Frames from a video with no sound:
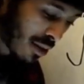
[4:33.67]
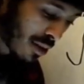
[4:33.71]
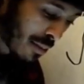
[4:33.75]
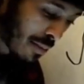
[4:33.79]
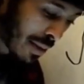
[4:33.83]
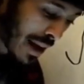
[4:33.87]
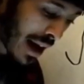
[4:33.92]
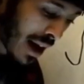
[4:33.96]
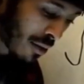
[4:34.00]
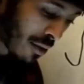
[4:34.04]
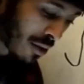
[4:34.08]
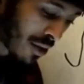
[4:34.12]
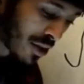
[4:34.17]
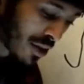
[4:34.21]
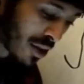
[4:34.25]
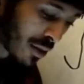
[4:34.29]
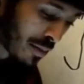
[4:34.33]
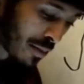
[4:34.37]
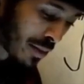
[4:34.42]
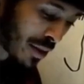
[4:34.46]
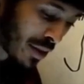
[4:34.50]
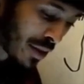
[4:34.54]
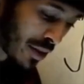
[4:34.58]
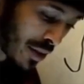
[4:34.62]
or power to
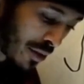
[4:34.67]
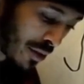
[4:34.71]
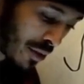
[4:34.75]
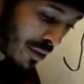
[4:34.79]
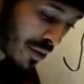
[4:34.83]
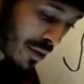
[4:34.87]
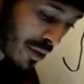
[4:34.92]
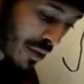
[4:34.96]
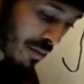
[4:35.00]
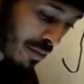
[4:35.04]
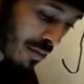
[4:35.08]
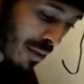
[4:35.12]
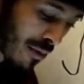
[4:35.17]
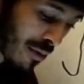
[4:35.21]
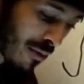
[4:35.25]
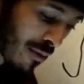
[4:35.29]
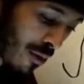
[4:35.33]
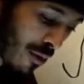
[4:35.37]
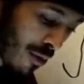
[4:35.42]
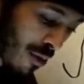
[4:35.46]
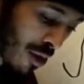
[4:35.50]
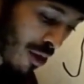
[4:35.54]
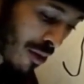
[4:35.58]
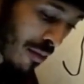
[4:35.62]
produce,
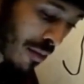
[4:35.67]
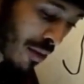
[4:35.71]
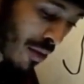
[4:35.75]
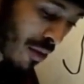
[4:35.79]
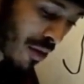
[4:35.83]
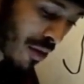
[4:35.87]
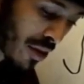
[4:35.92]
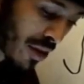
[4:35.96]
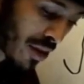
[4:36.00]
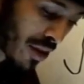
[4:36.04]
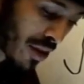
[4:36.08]
perform, or